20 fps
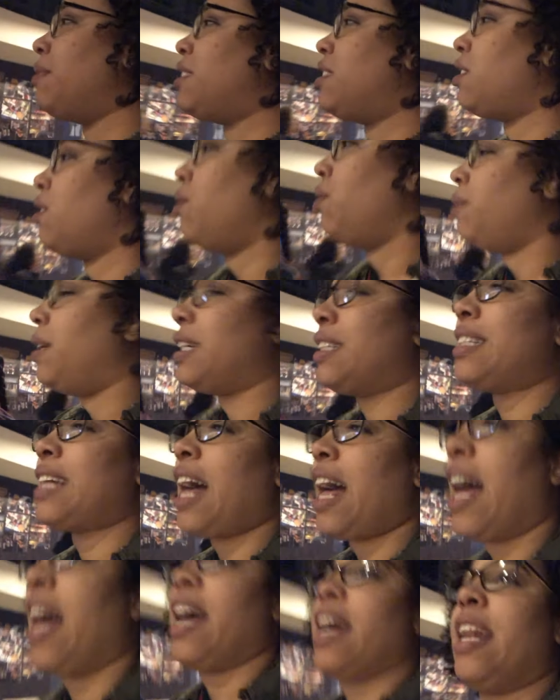so
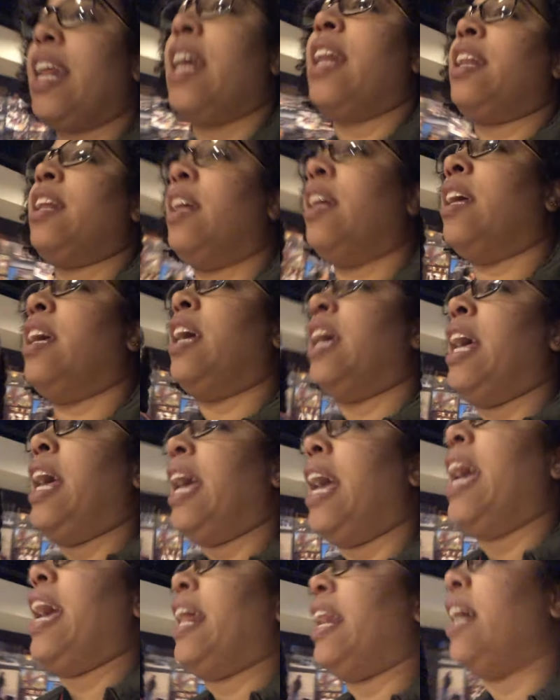excited
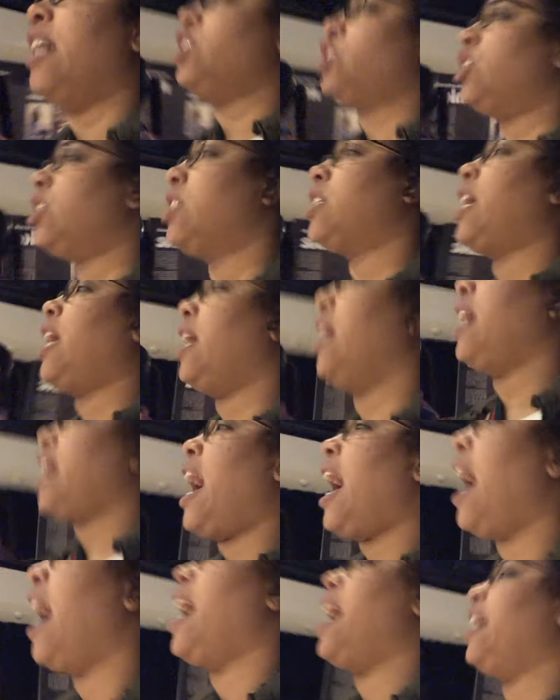and I just can't
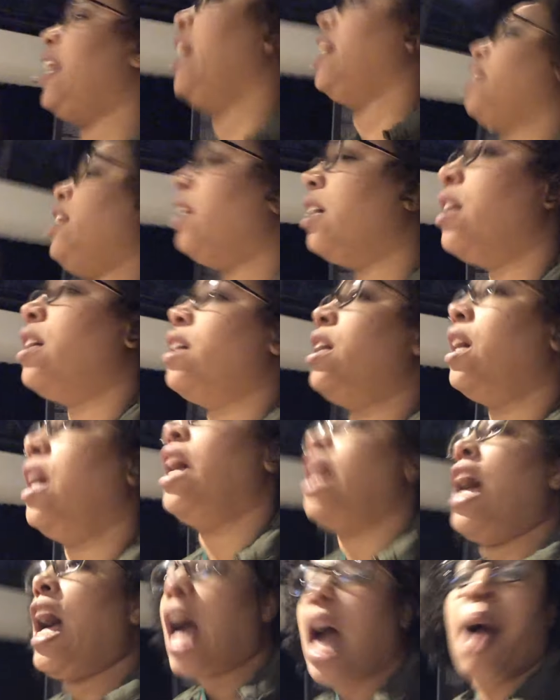hide it.
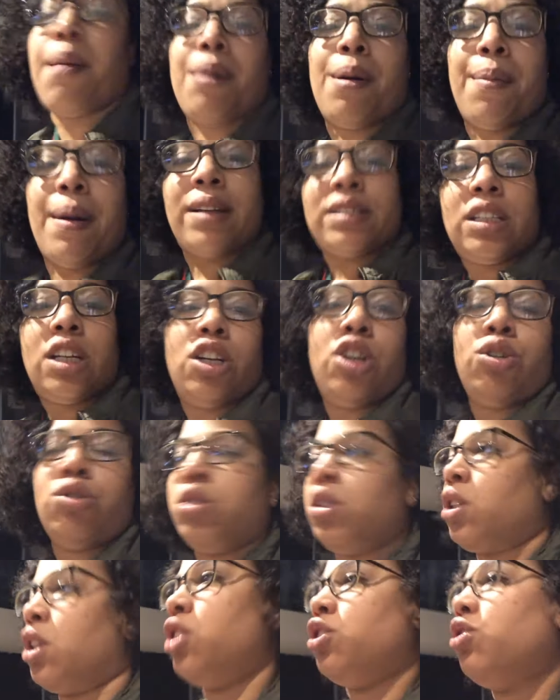I'm about to
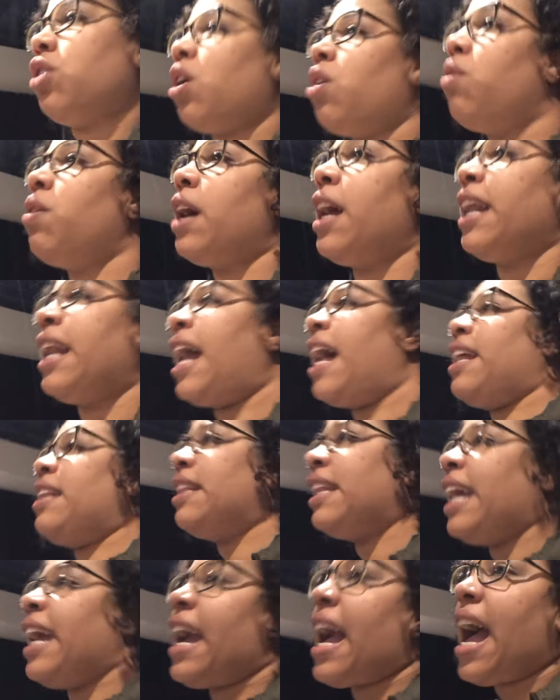lose control and I
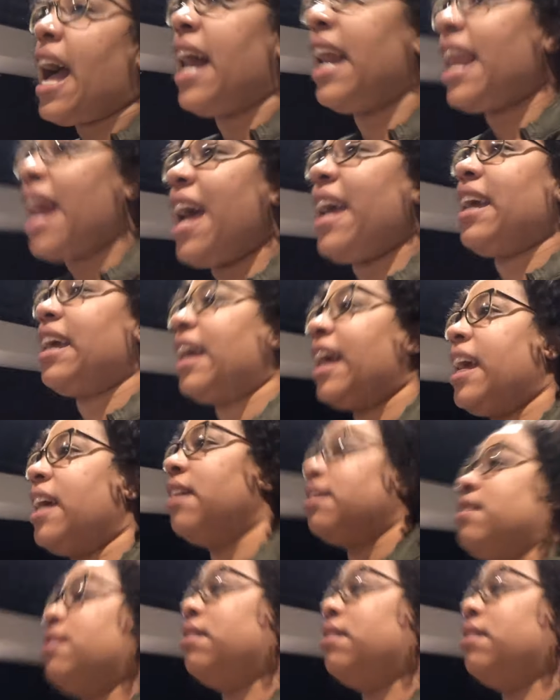think I like it.